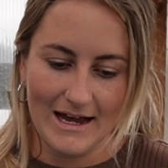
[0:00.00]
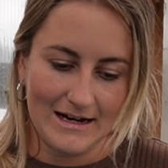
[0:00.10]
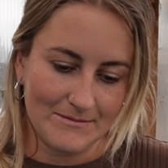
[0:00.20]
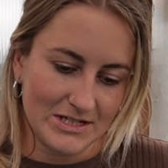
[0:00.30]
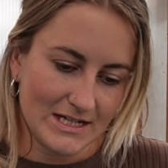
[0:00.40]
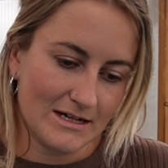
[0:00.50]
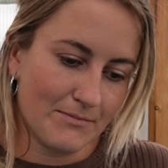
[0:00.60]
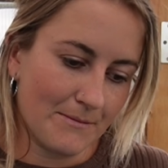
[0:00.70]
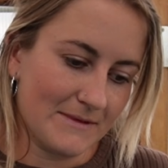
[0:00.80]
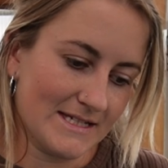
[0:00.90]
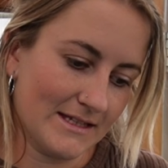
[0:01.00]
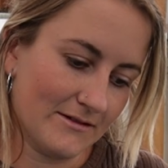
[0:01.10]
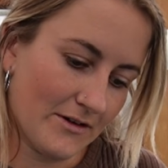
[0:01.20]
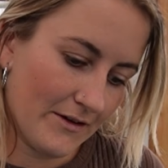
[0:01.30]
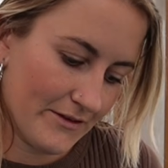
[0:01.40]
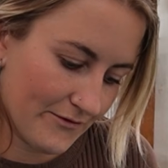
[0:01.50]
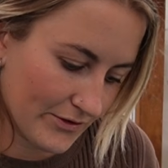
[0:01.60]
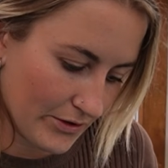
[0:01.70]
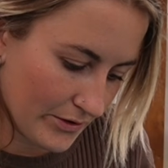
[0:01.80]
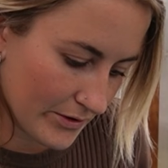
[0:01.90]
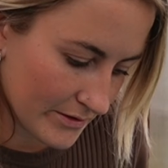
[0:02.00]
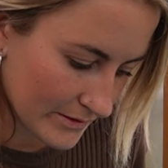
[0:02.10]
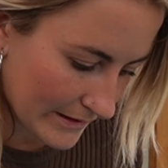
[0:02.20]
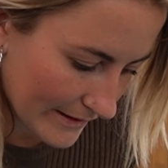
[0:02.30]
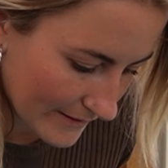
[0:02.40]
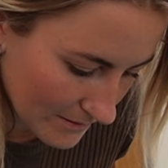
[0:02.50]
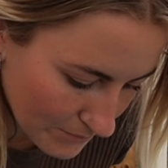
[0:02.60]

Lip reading: and I'm just going to pop this on the floor and then